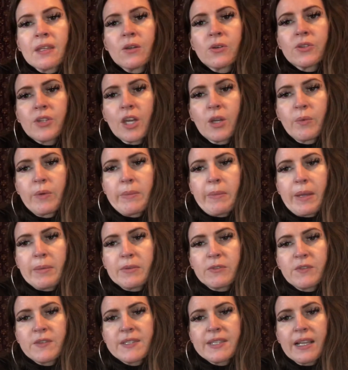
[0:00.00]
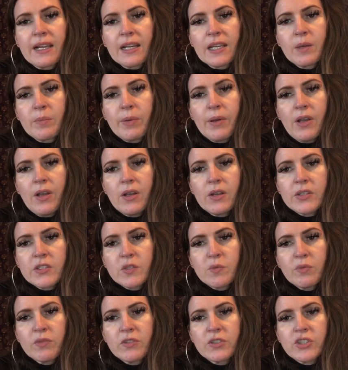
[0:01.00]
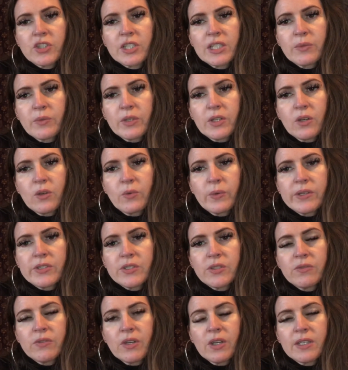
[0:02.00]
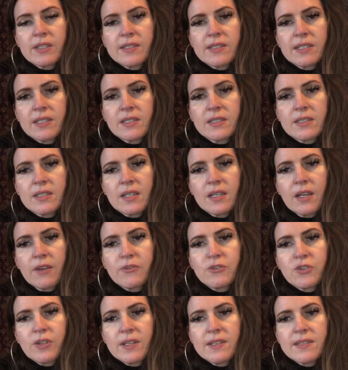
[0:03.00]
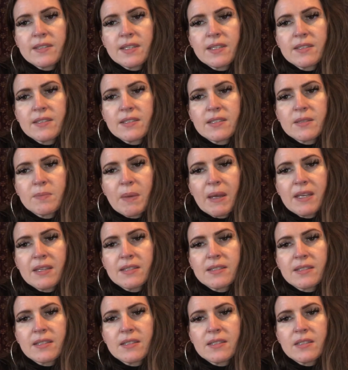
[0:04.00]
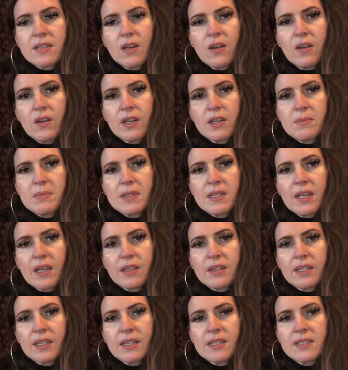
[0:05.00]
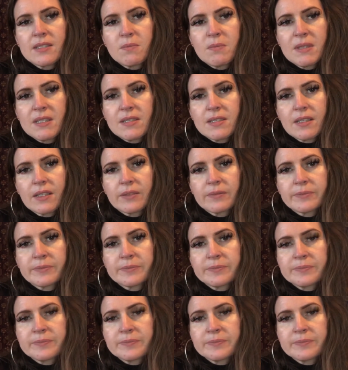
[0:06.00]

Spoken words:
though we may be physically apart, spiritually we are always united. Love transcends space and time, and nothing is missing.